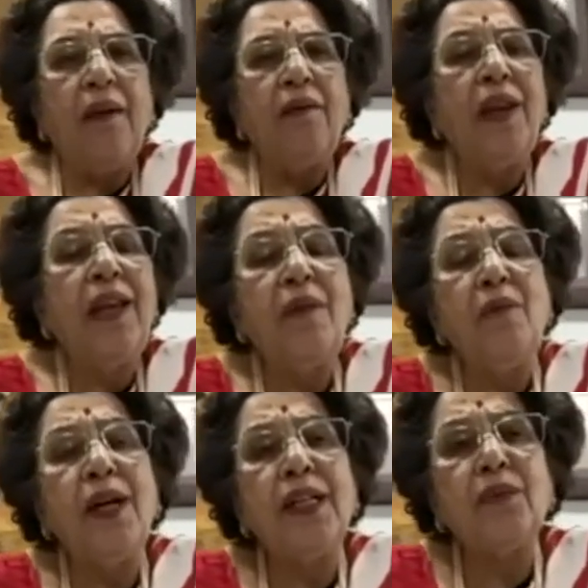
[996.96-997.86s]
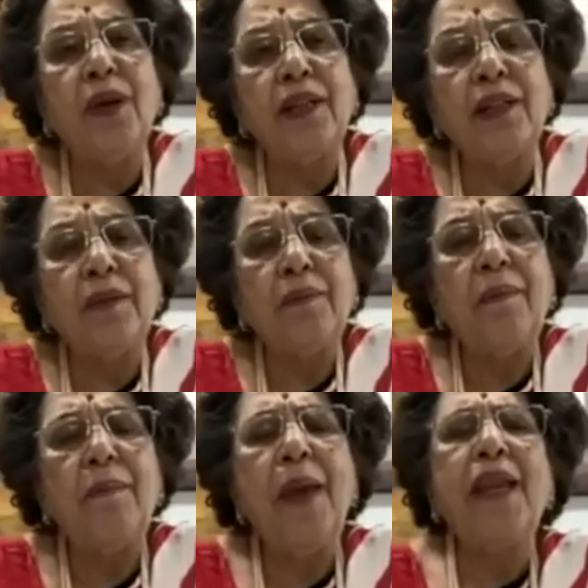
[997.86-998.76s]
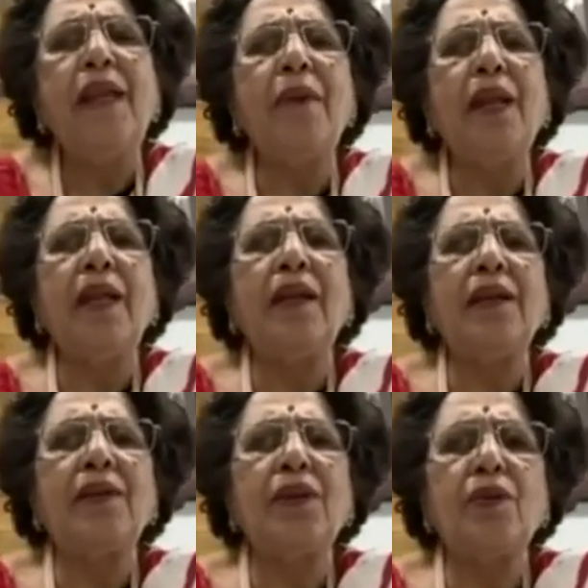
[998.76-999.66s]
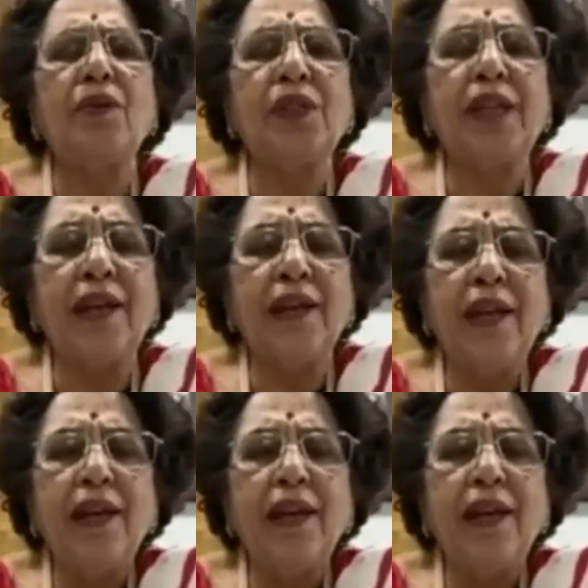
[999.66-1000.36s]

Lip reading: William Wordsworth, many, many years ago, said,